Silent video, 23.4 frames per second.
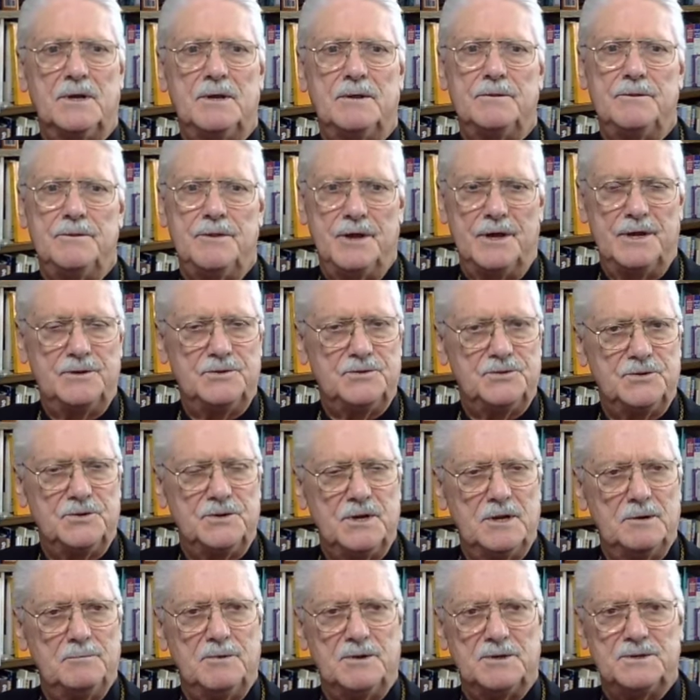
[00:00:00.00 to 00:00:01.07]
they should
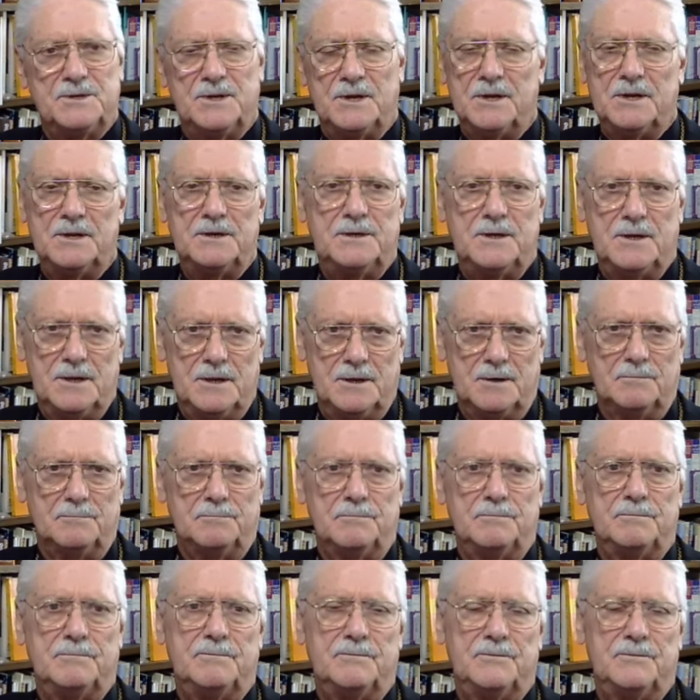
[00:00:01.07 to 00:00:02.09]
imitate him,